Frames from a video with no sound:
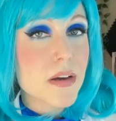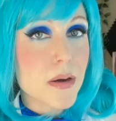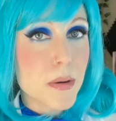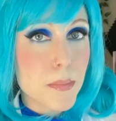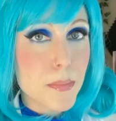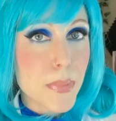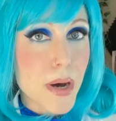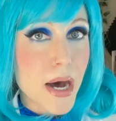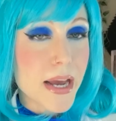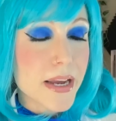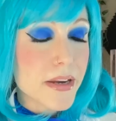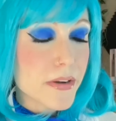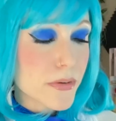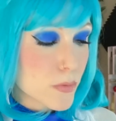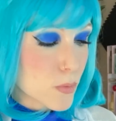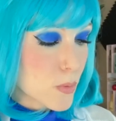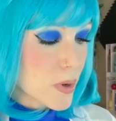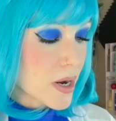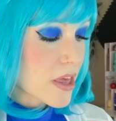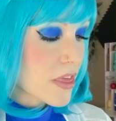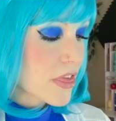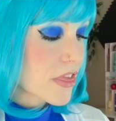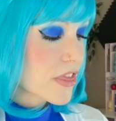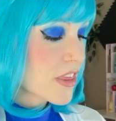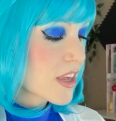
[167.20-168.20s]
combined
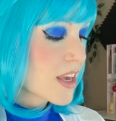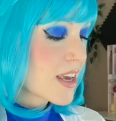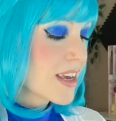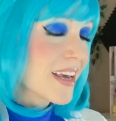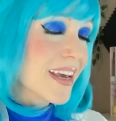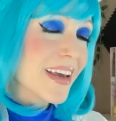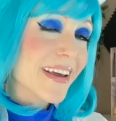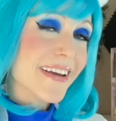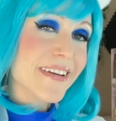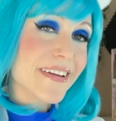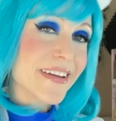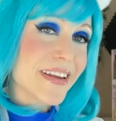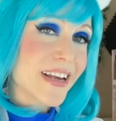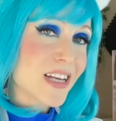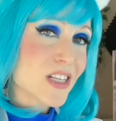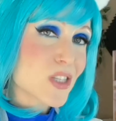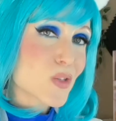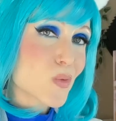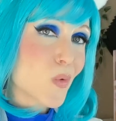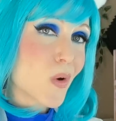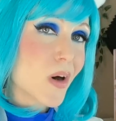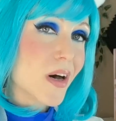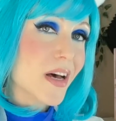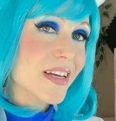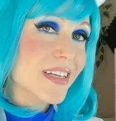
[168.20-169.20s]
with. And guess
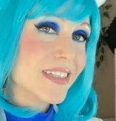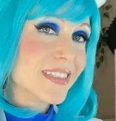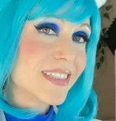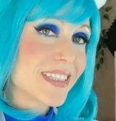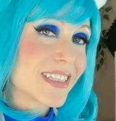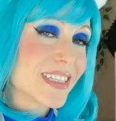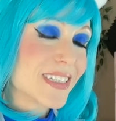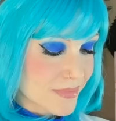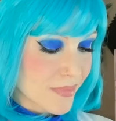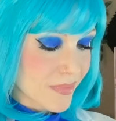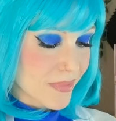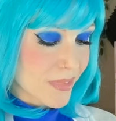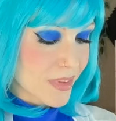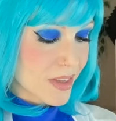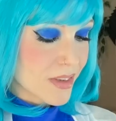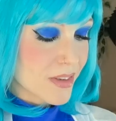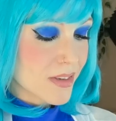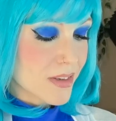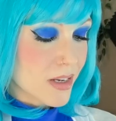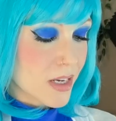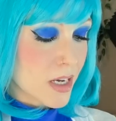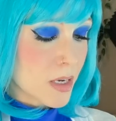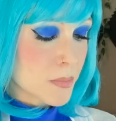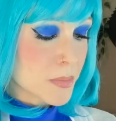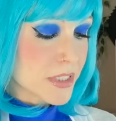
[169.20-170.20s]
what?
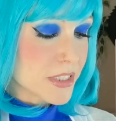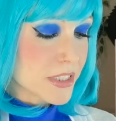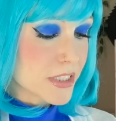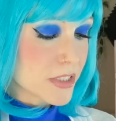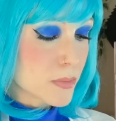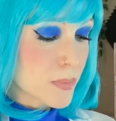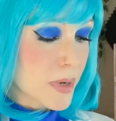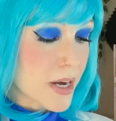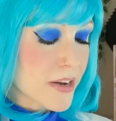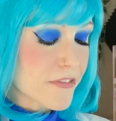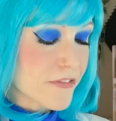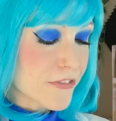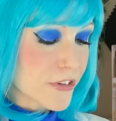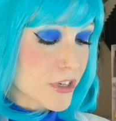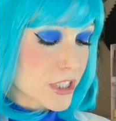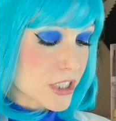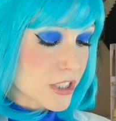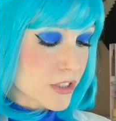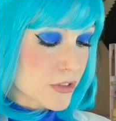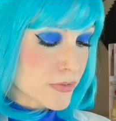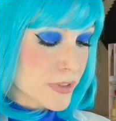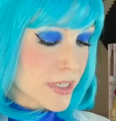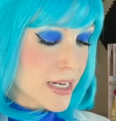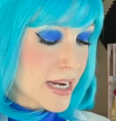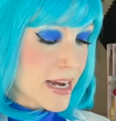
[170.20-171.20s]
I'm gonna do my first
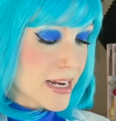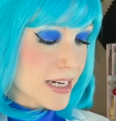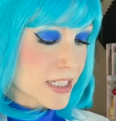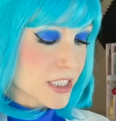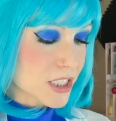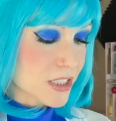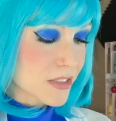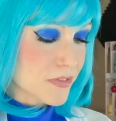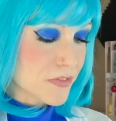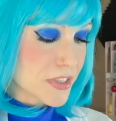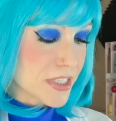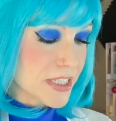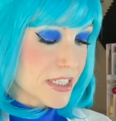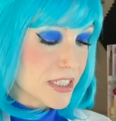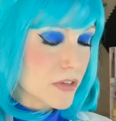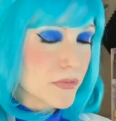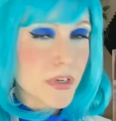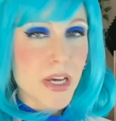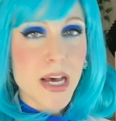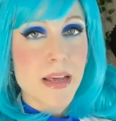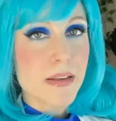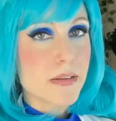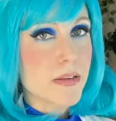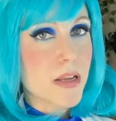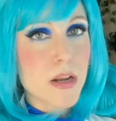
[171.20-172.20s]
reaction video.
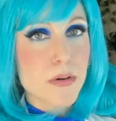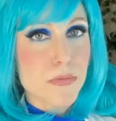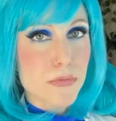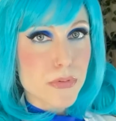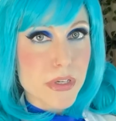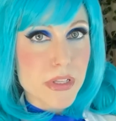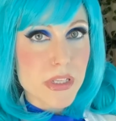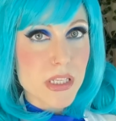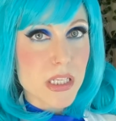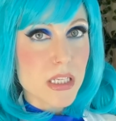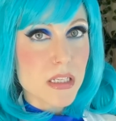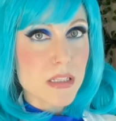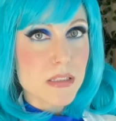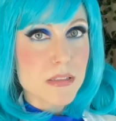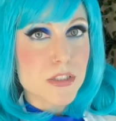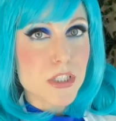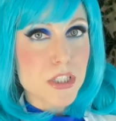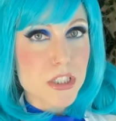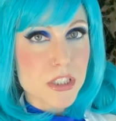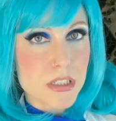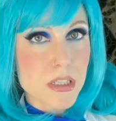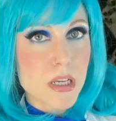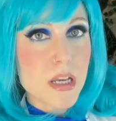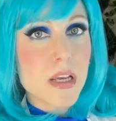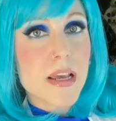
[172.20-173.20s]
Not really,
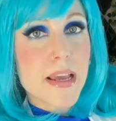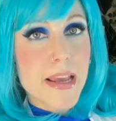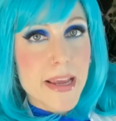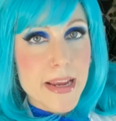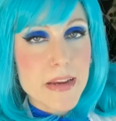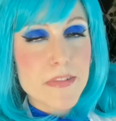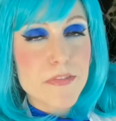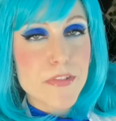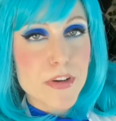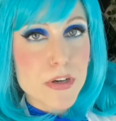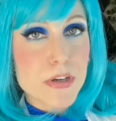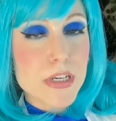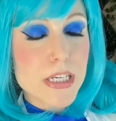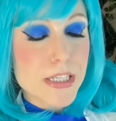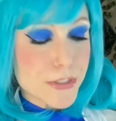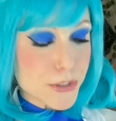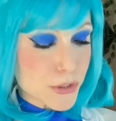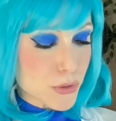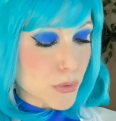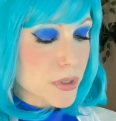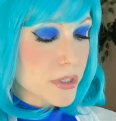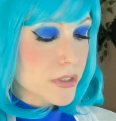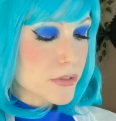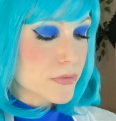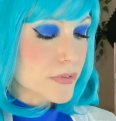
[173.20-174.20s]
just a very
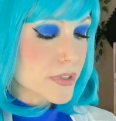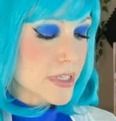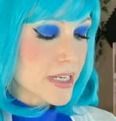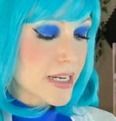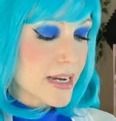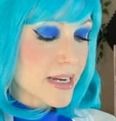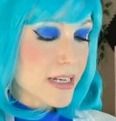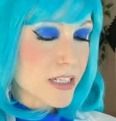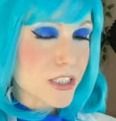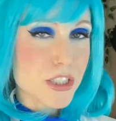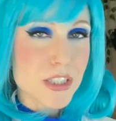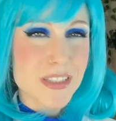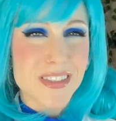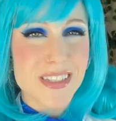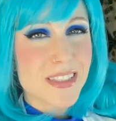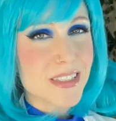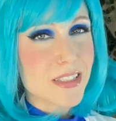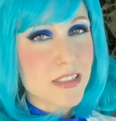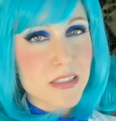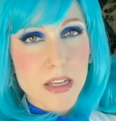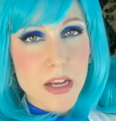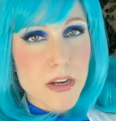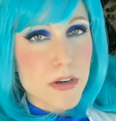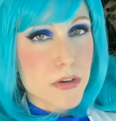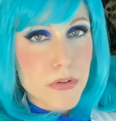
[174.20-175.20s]
short reaction. This is
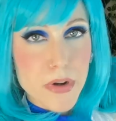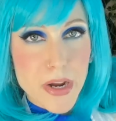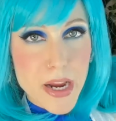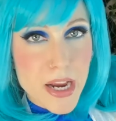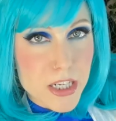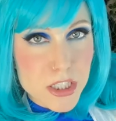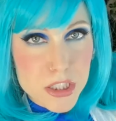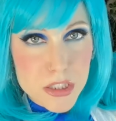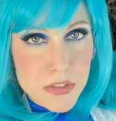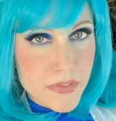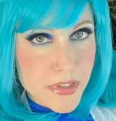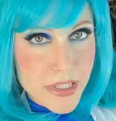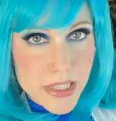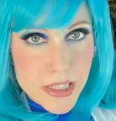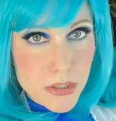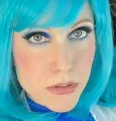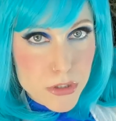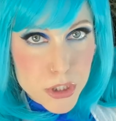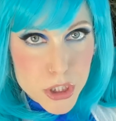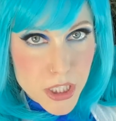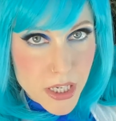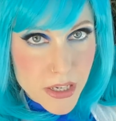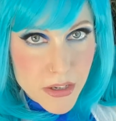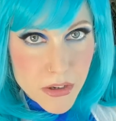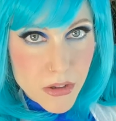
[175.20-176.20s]
not a reaction video
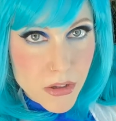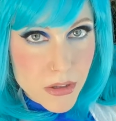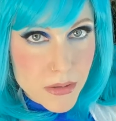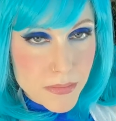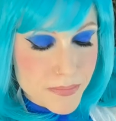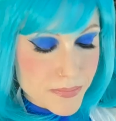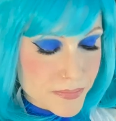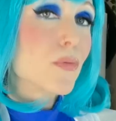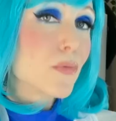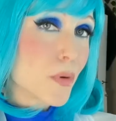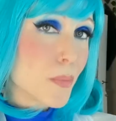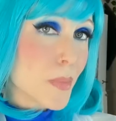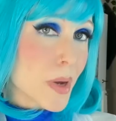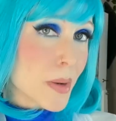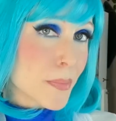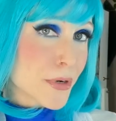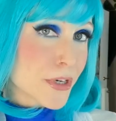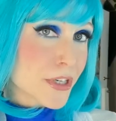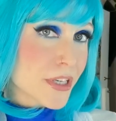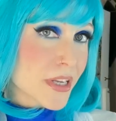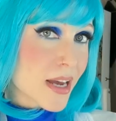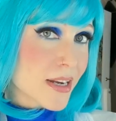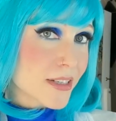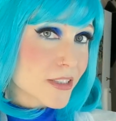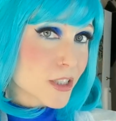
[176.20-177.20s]
channel. Remember
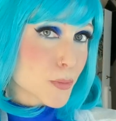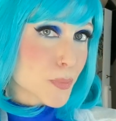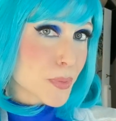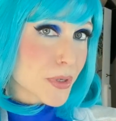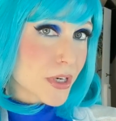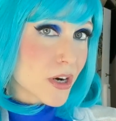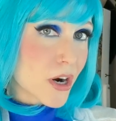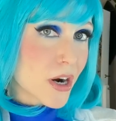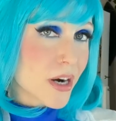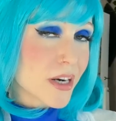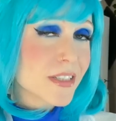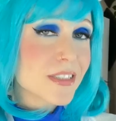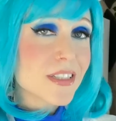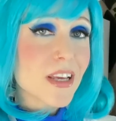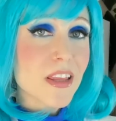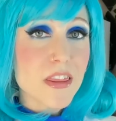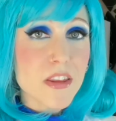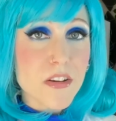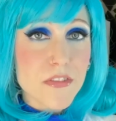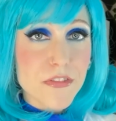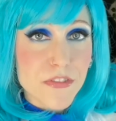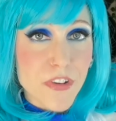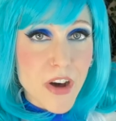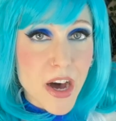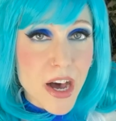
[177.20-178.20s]
Dr. Pickart, the
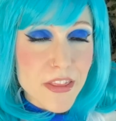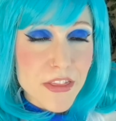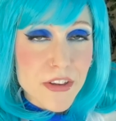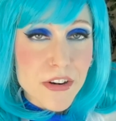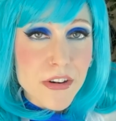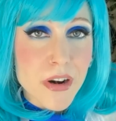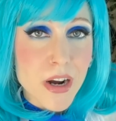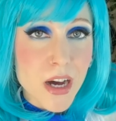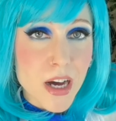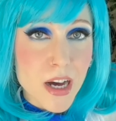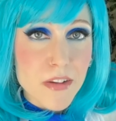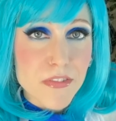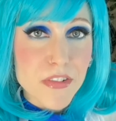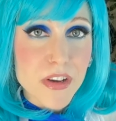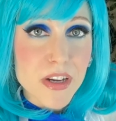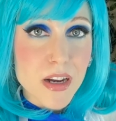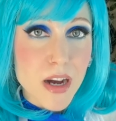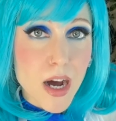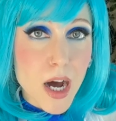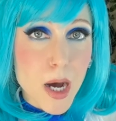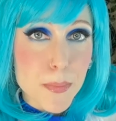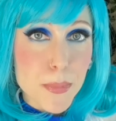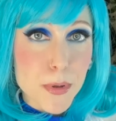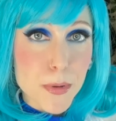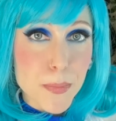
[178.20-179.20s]
father of
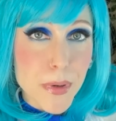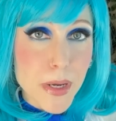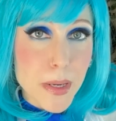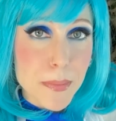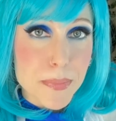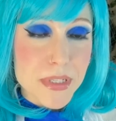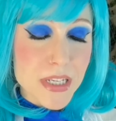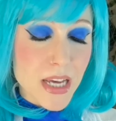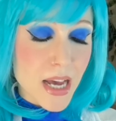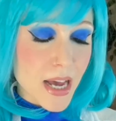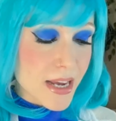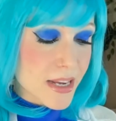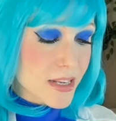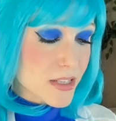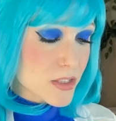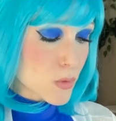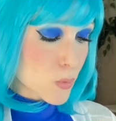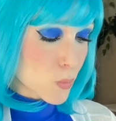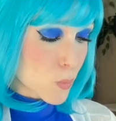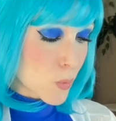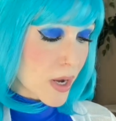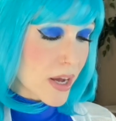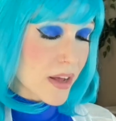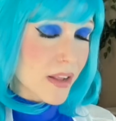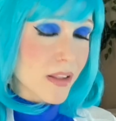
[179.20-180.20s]
copper peptides?
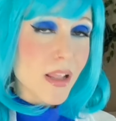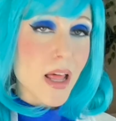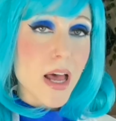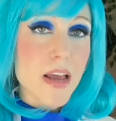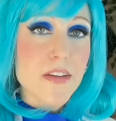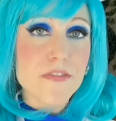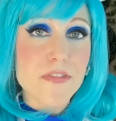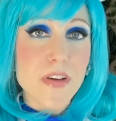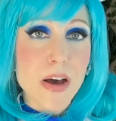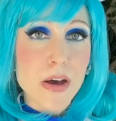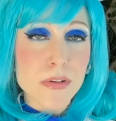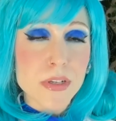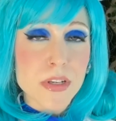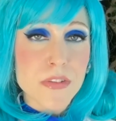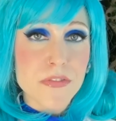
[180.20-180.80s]
Well, I found